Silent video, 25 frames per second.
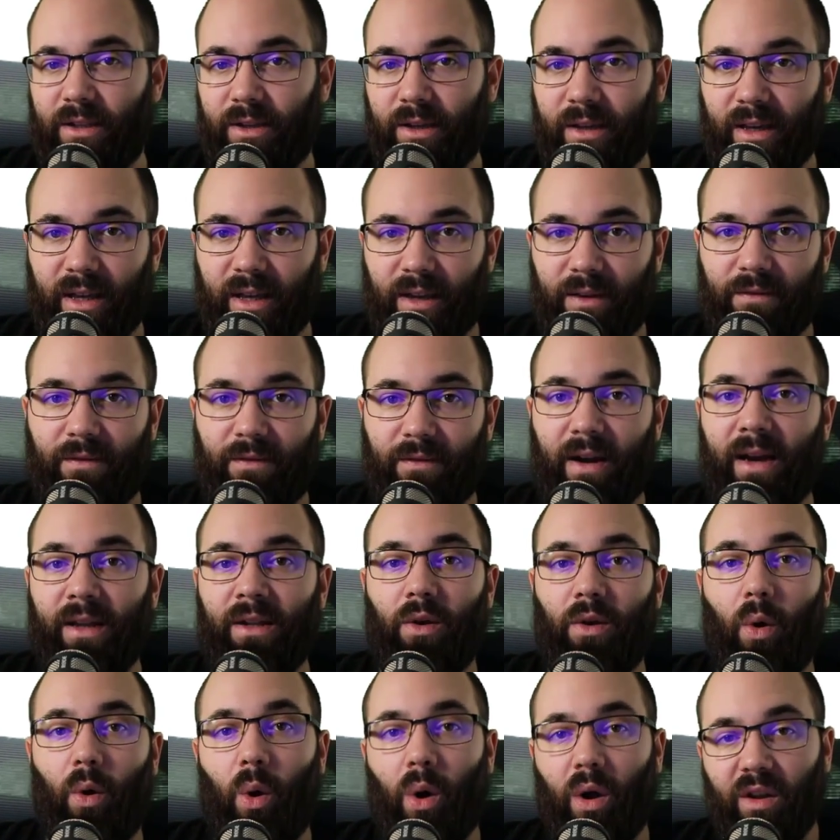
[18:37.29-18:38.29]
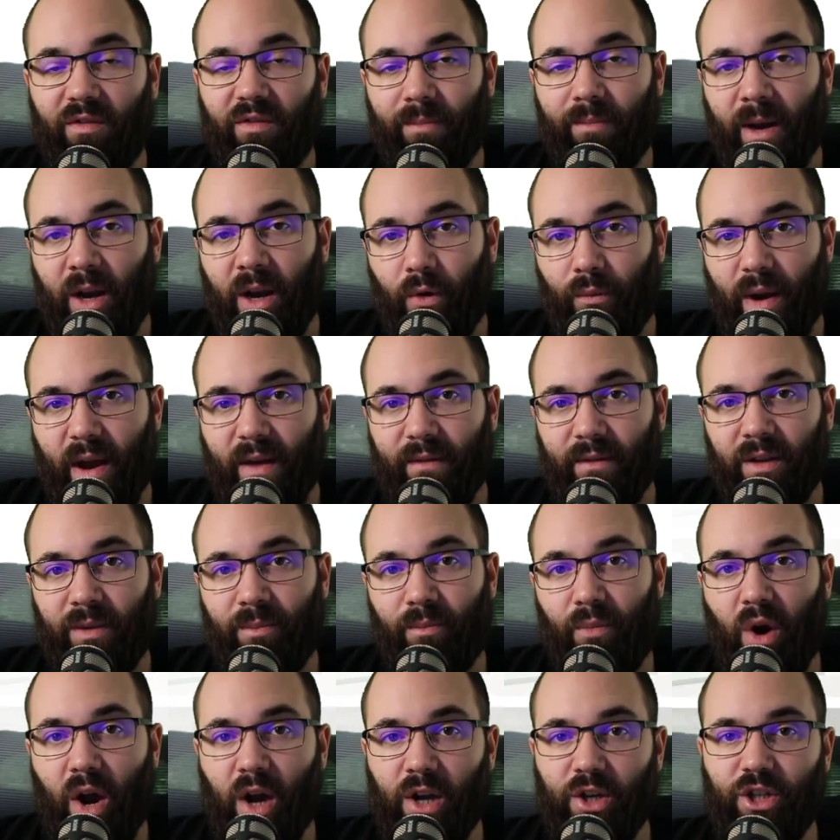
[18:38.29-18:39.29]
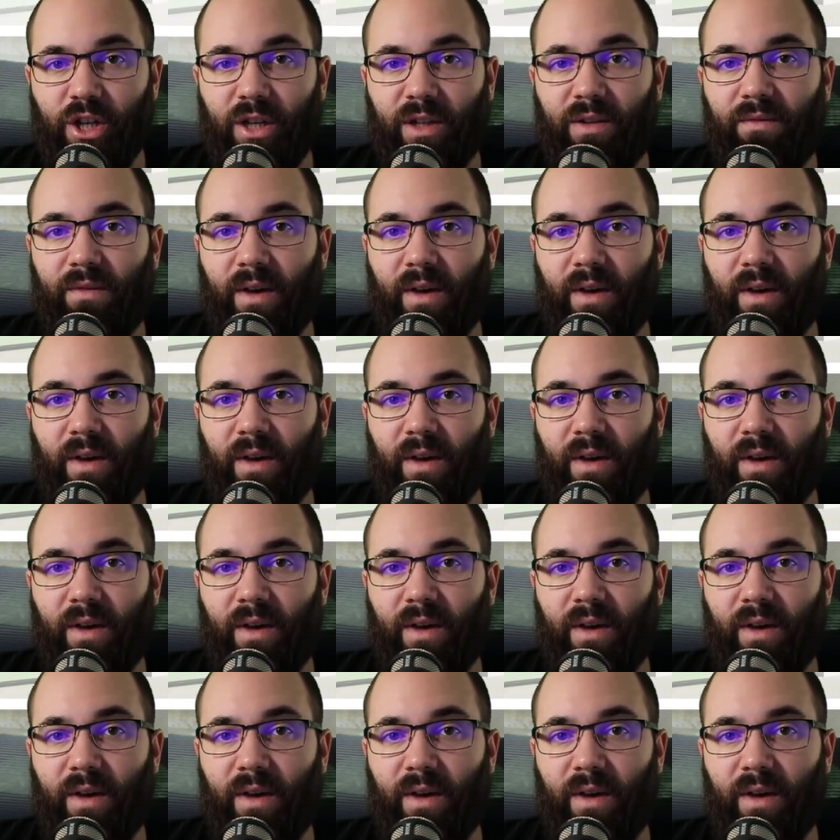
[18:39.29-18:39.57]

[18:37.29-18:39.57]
you can find all of my Revit project